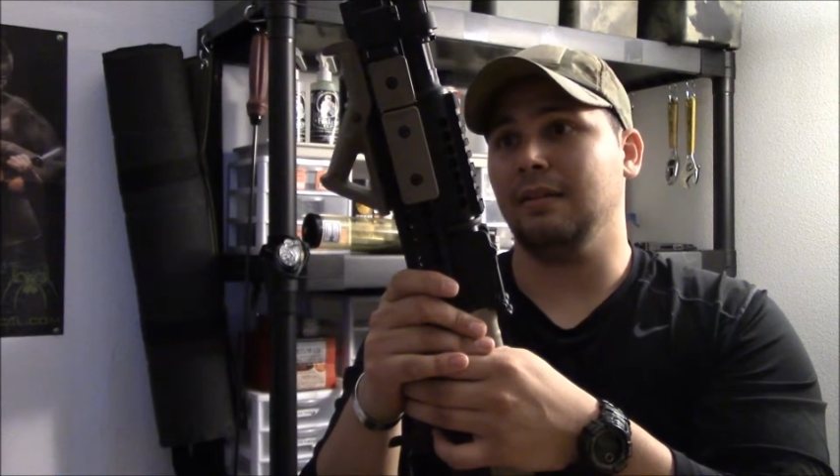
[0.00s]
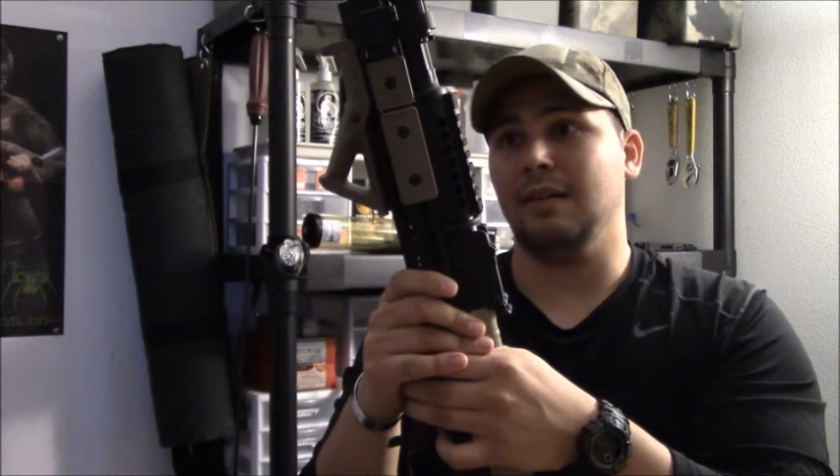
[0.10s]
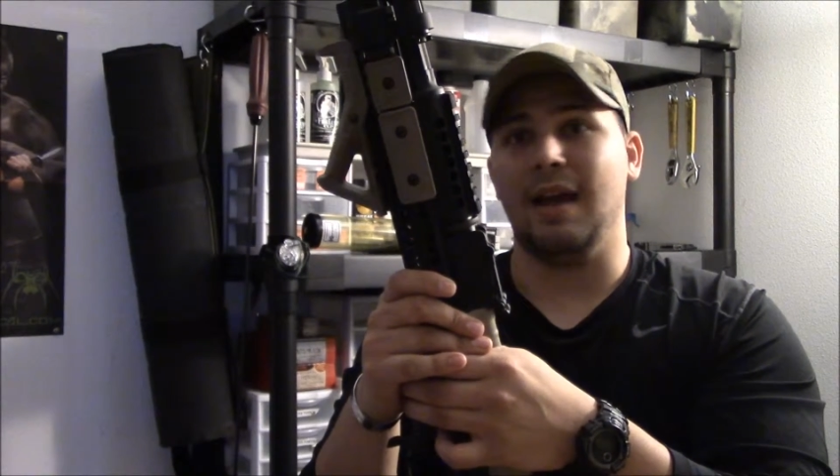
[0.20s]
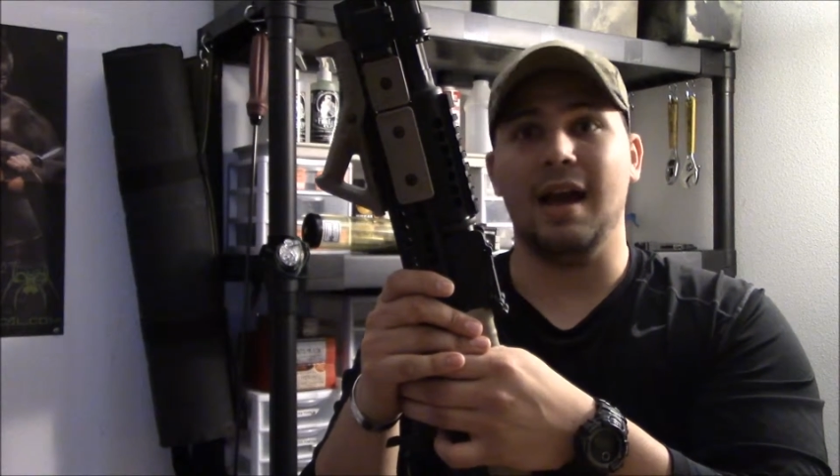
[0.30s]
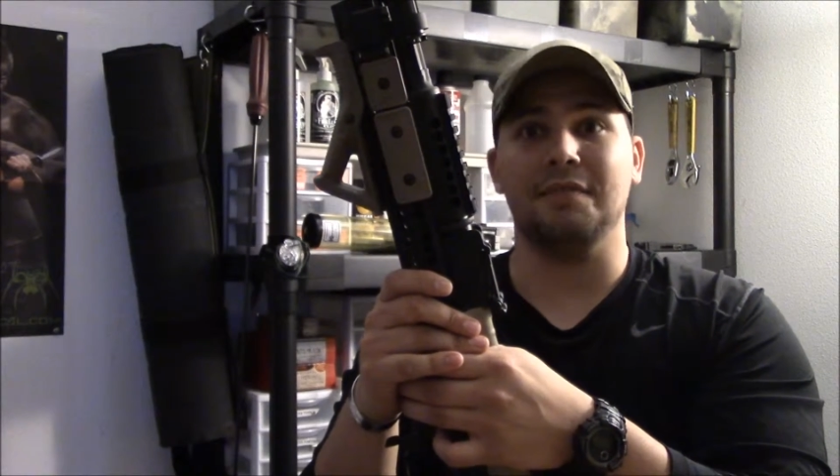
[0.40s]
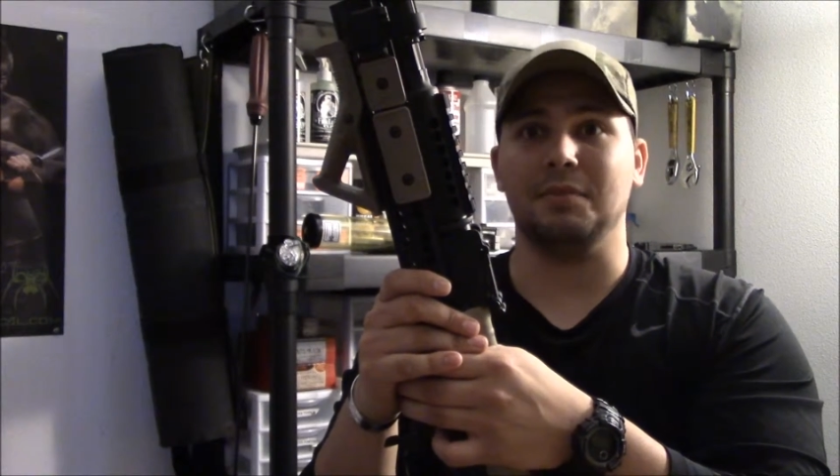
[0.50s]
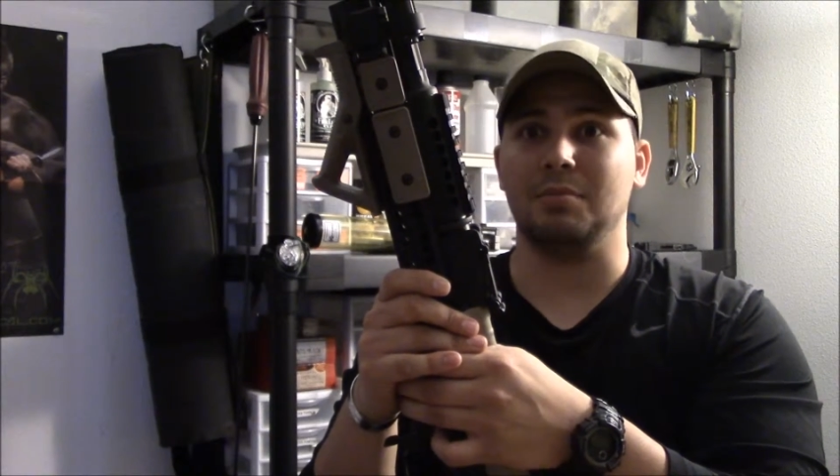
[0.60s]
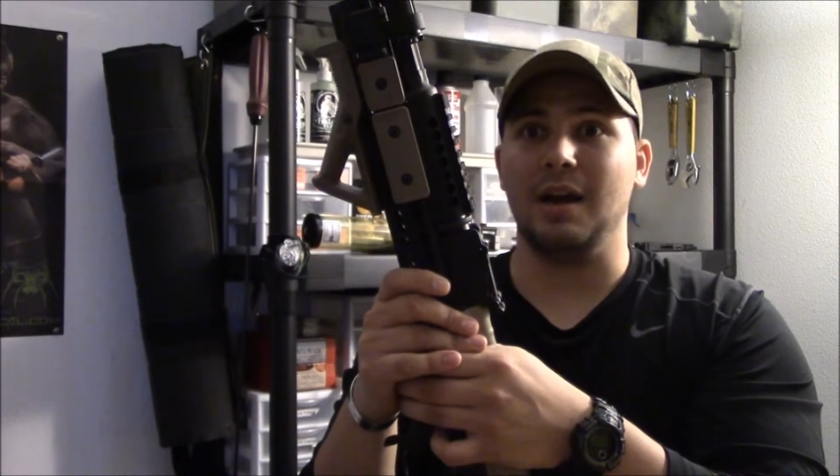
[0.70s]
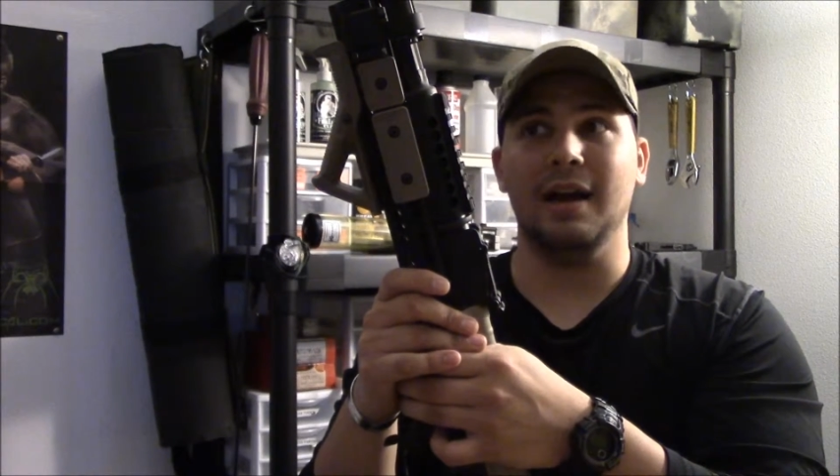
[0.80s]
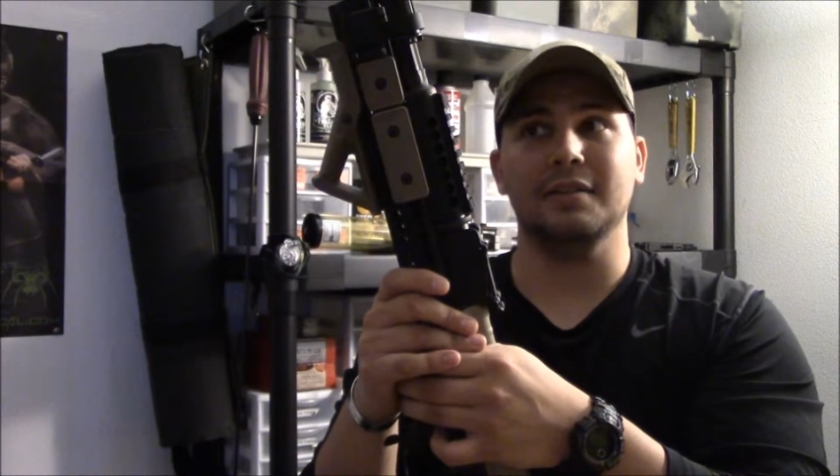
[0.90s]
half the
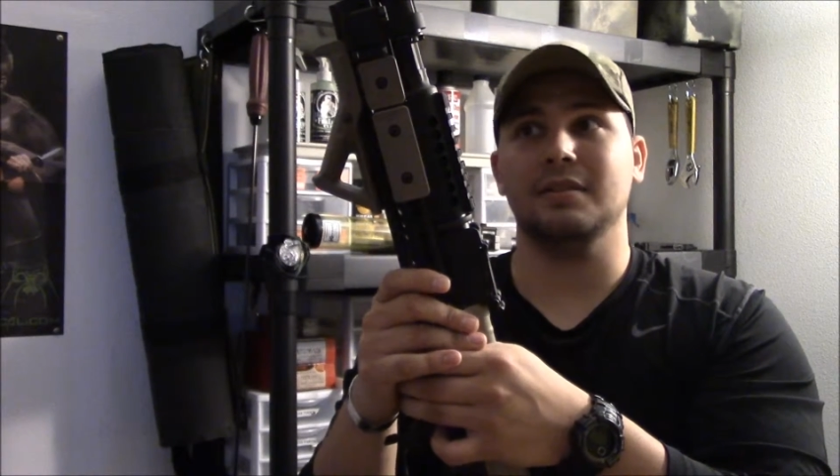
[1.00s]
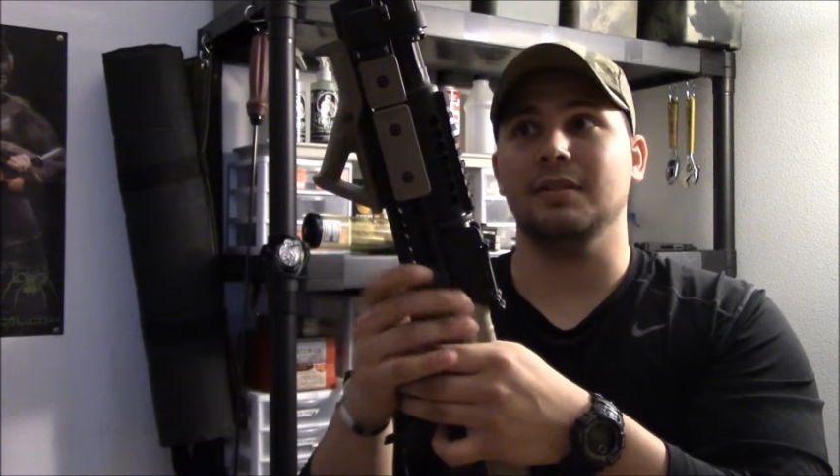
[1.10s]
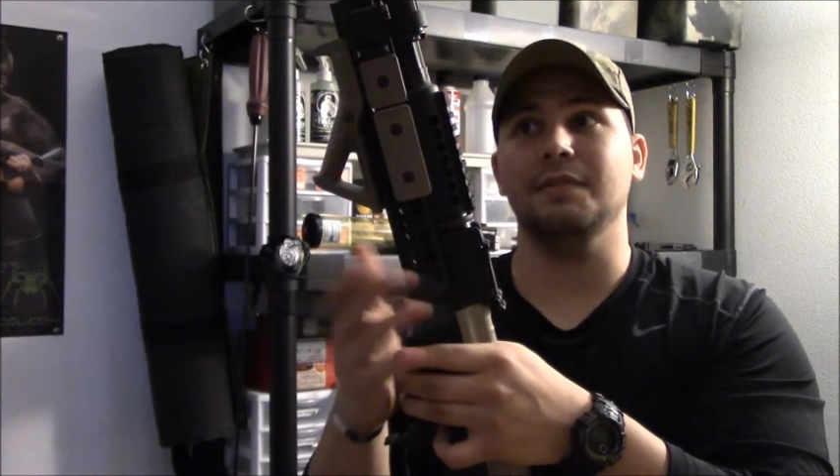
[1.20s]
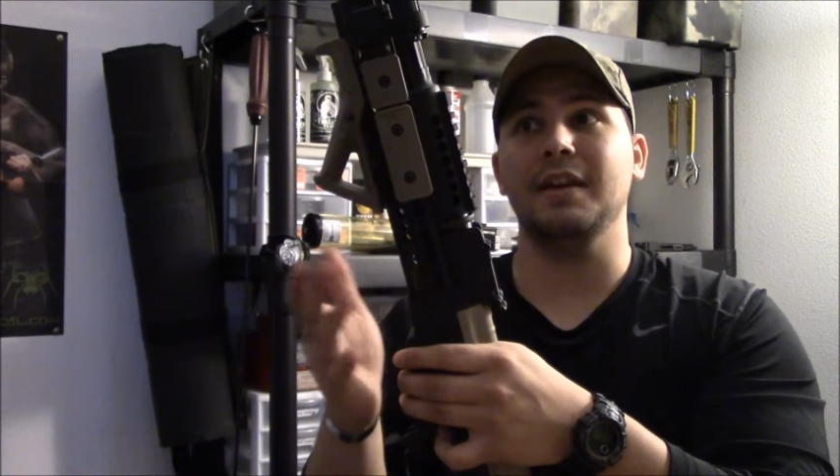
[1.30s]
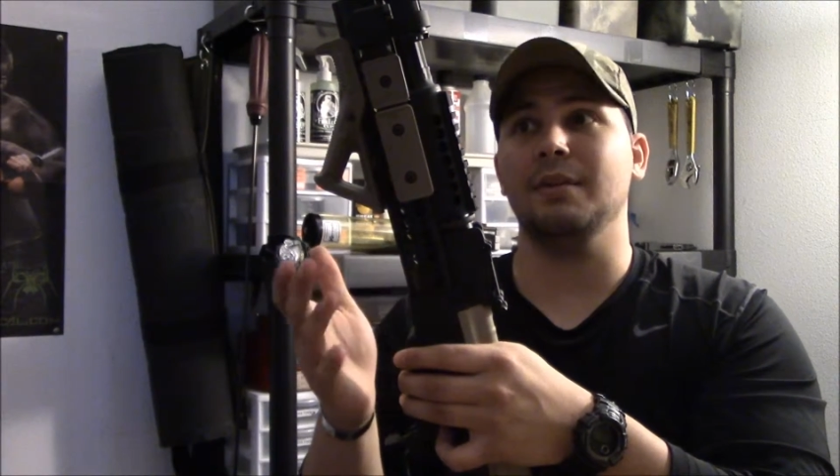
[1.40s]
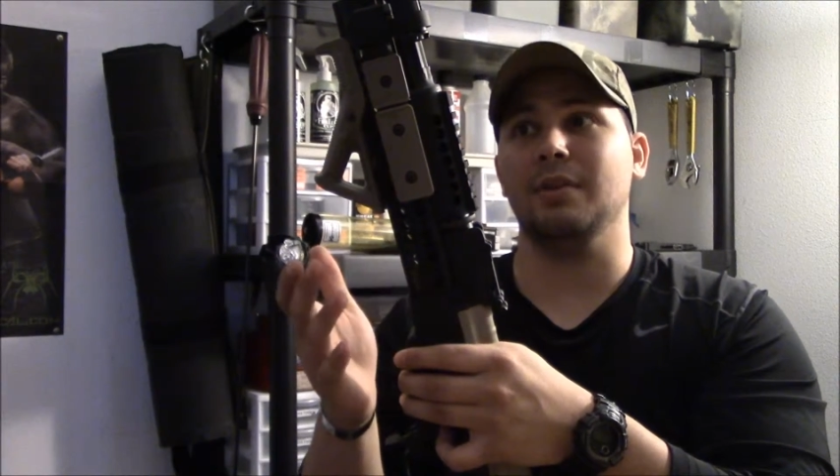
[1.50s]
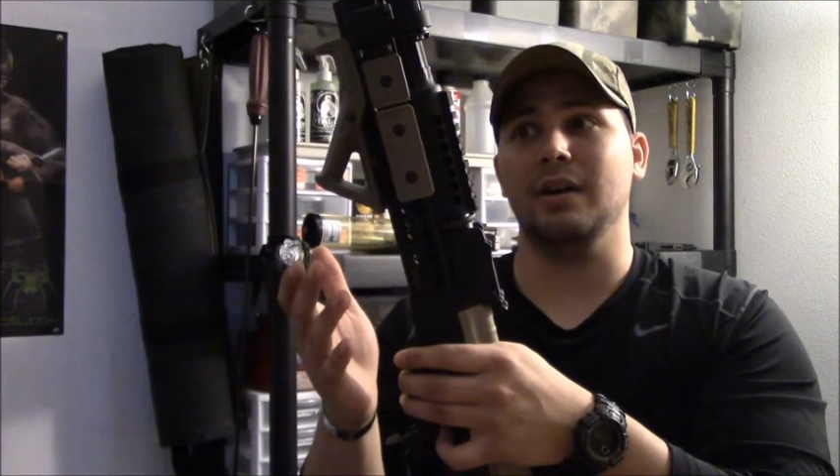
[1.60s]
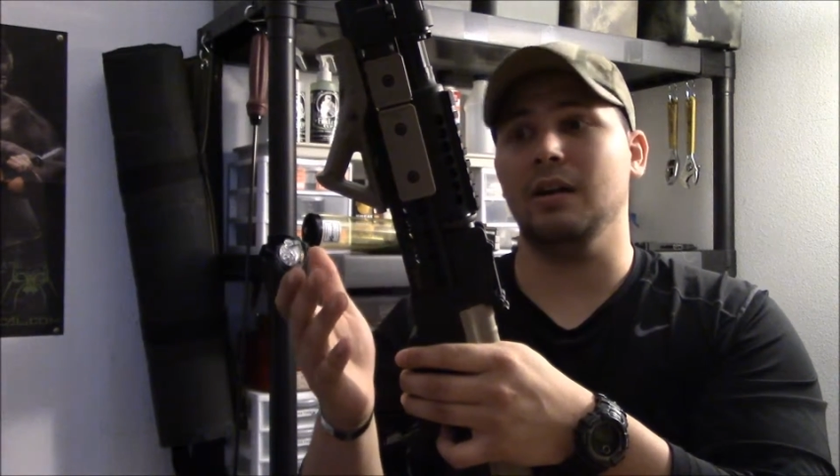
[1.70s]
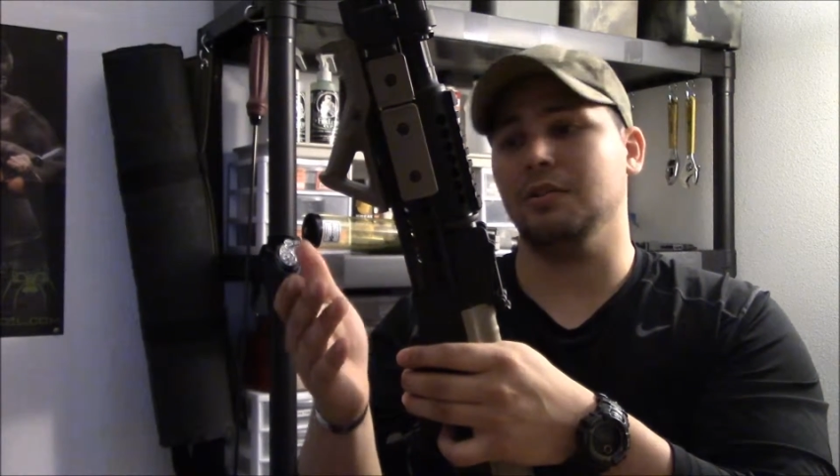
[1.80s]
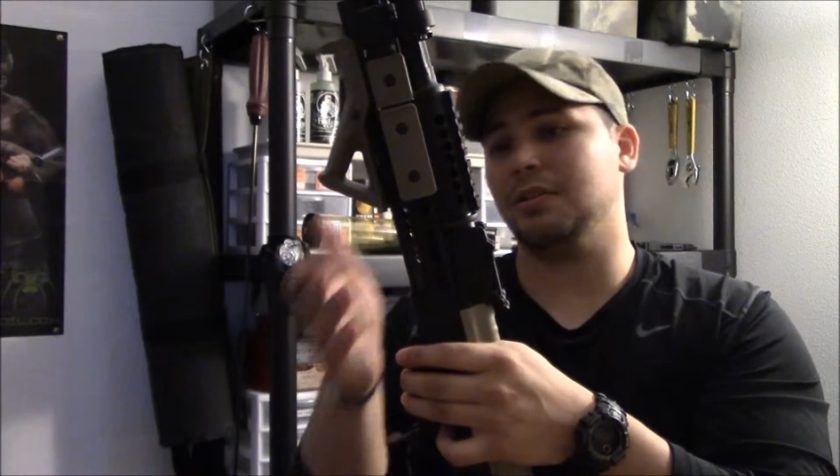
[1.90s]
price of anywhere
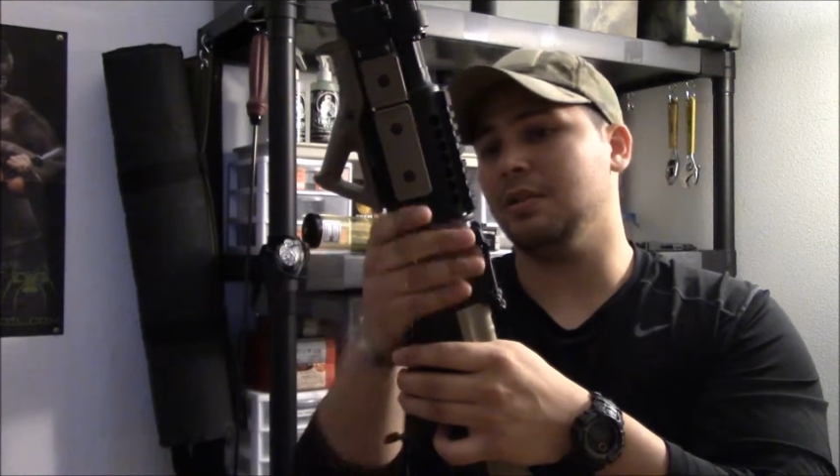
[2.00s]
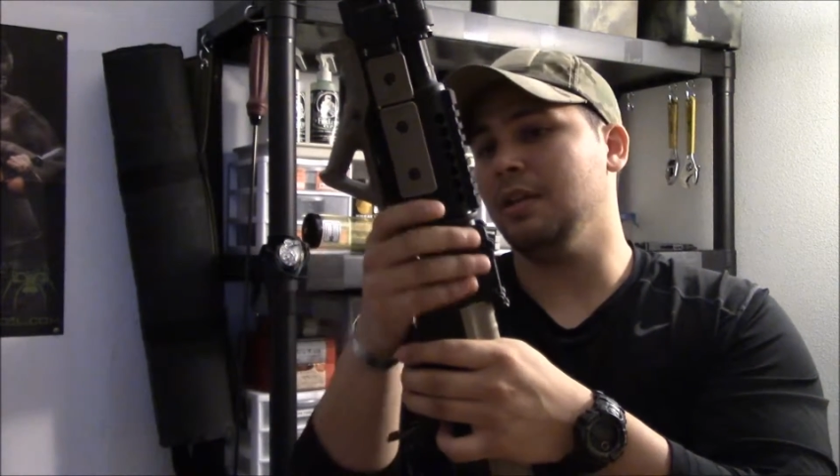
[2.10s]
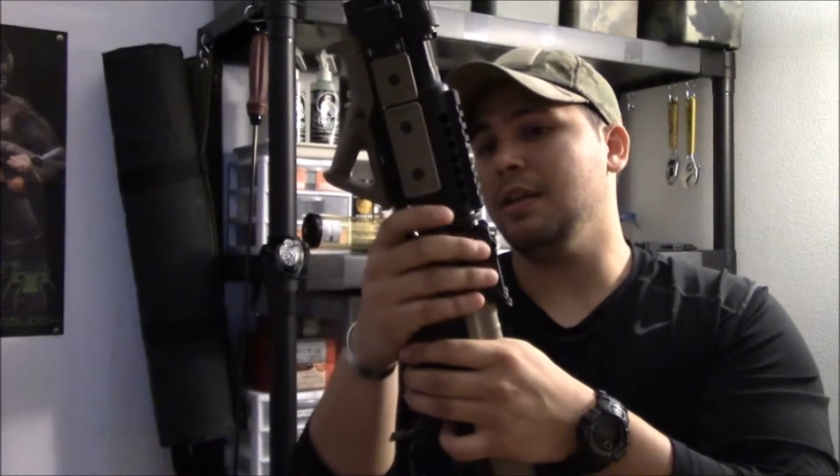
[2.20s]
else.